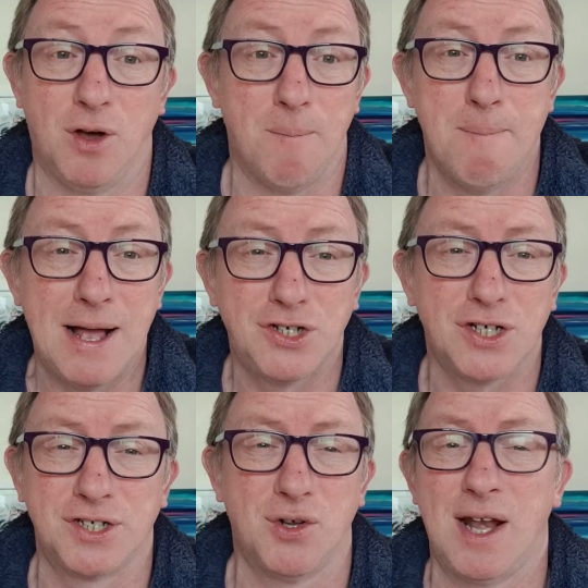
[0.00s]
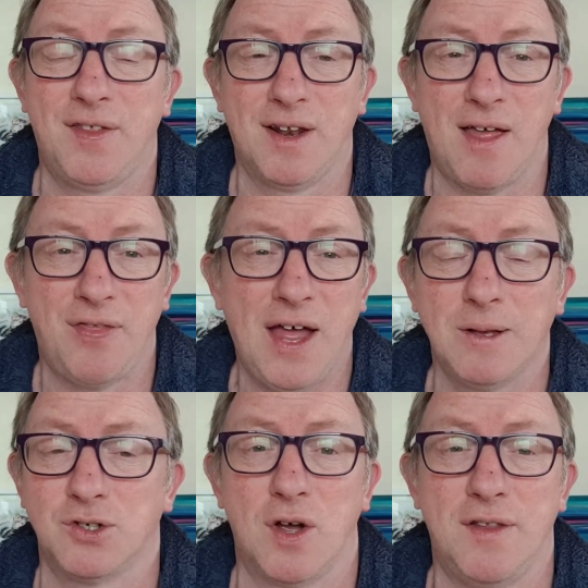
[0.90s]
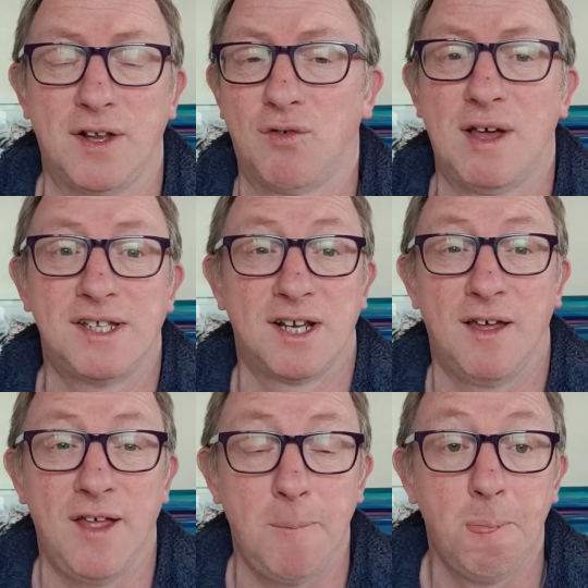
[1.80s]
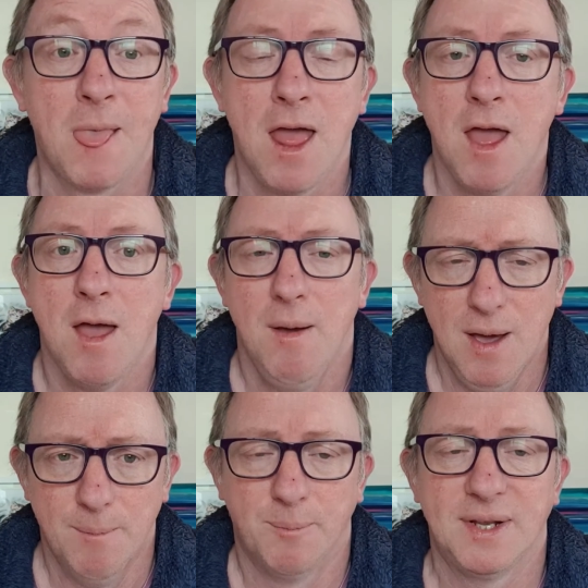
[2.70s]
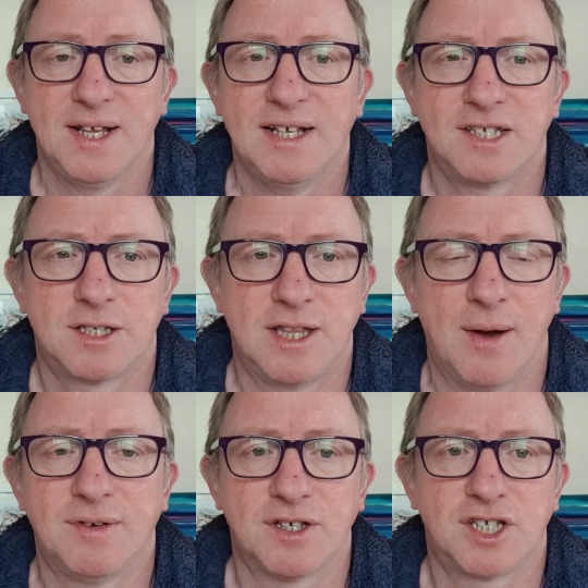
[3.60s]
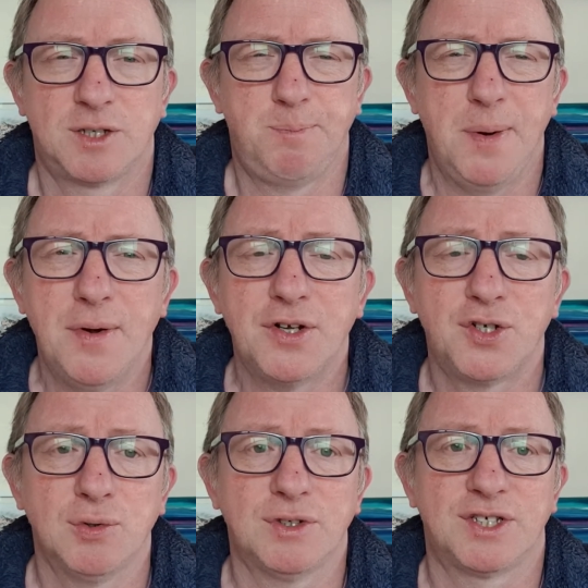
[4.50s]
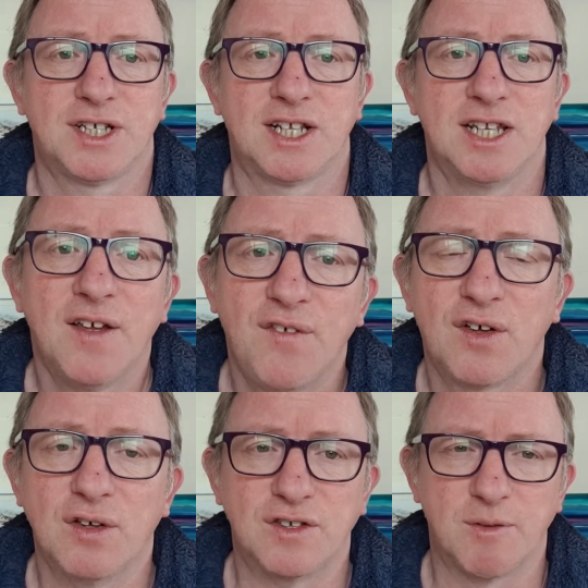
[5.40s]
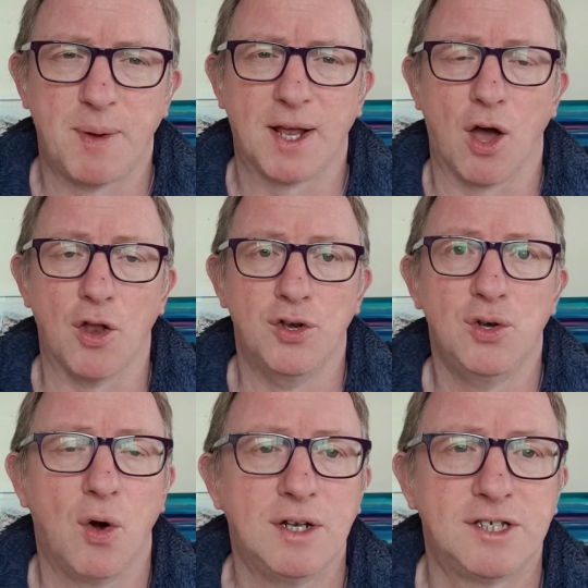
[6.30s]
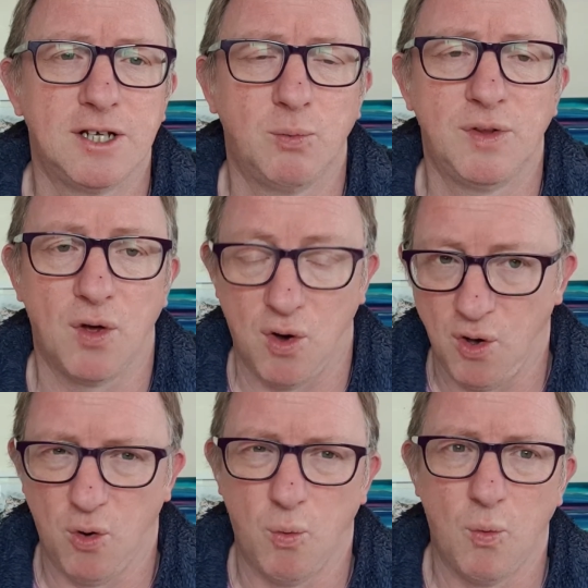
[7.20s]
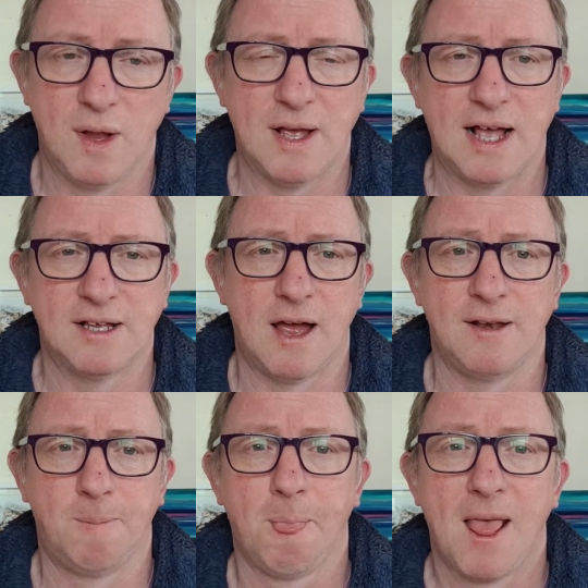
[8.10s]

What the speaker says: magic, it's not anything like that, it's not anything crazy like that. But there is a spiritual significance of being anointed with oil and